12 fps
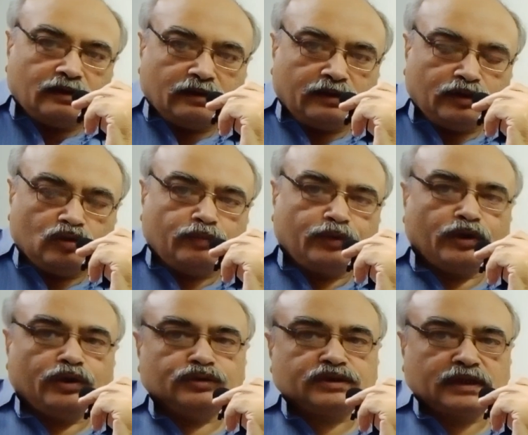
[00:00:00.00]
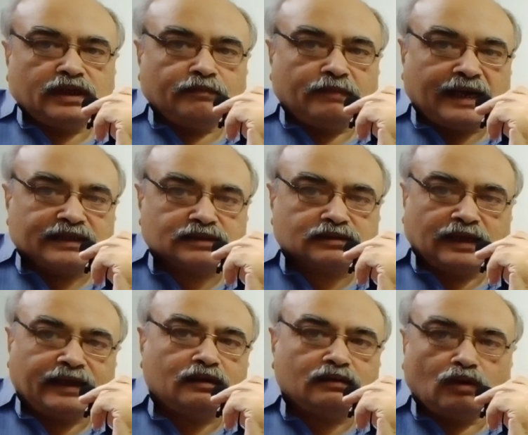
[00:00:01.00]
you produce in mass.
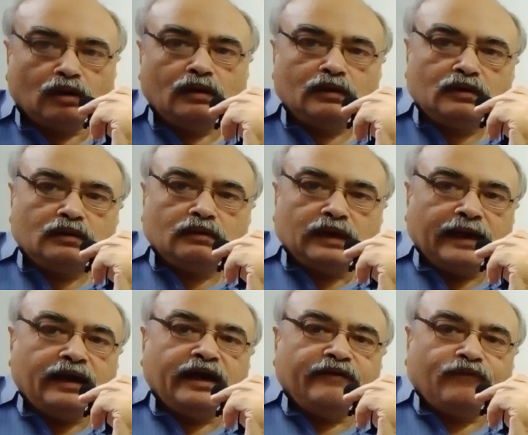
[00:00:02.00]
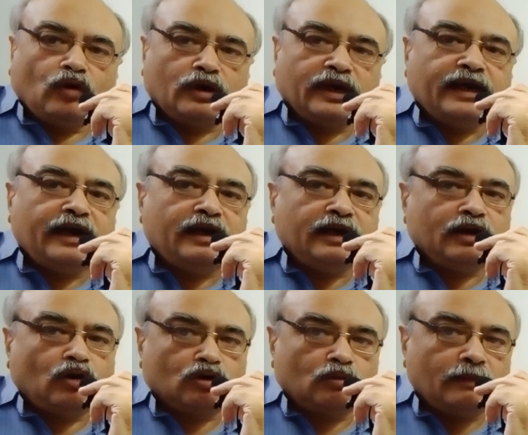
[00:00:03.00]
Like Henry Ford did it in
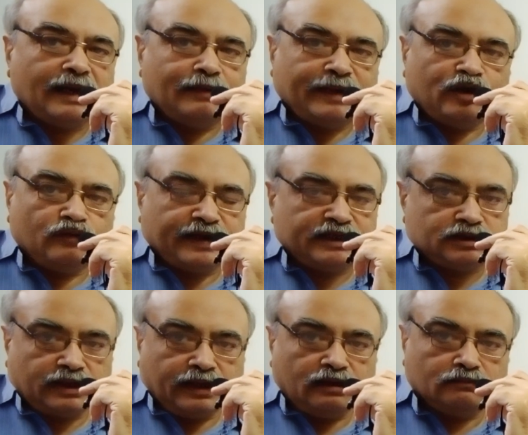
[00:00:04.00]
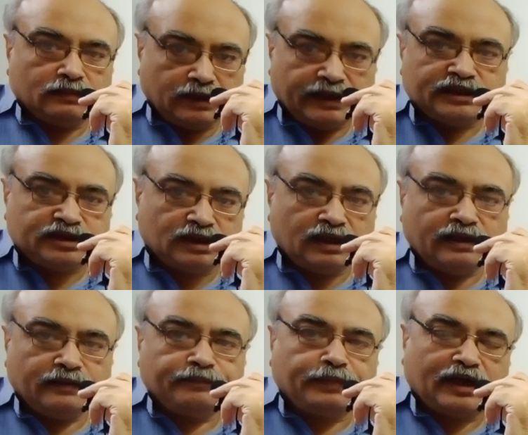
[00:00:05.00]
automobile manufacturing,
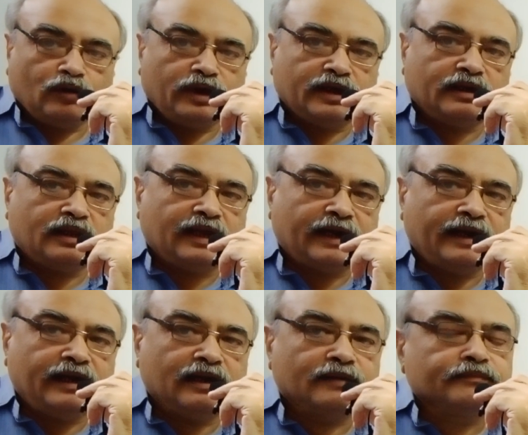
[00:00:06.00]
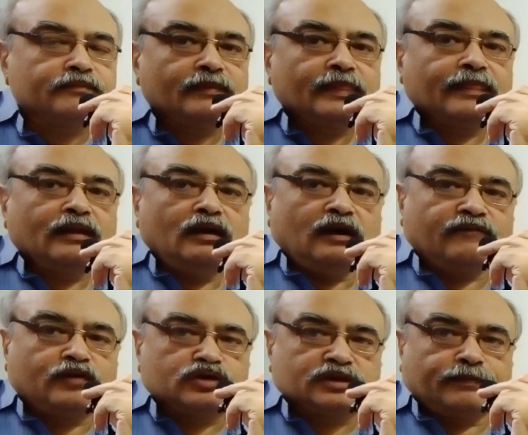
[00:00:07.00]
initially pioneered the idea.
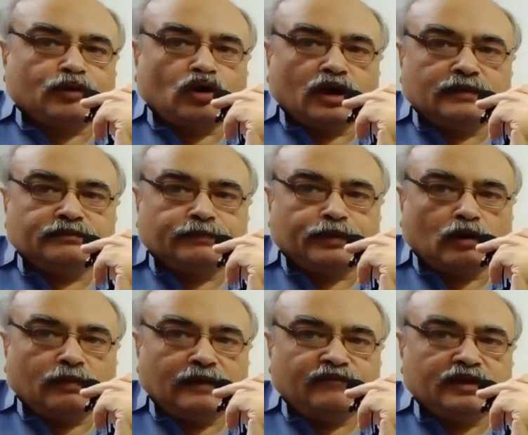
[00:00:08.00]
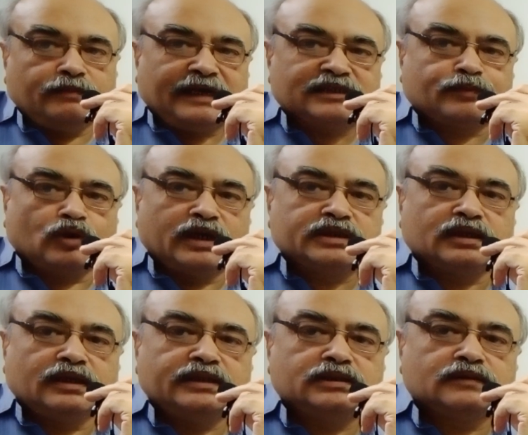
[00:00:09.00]
Of course, the problem with mass
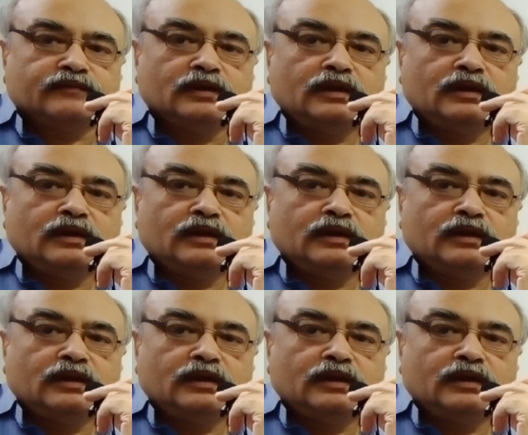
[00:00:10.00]
production is